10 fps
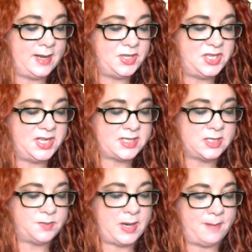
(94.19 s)
and the text
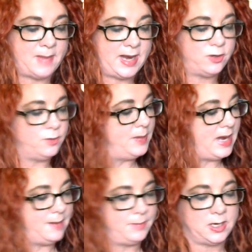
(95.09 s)
is by Michael
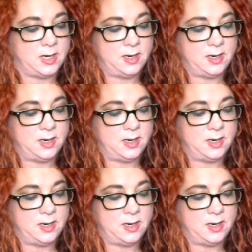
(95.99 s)
Babcock.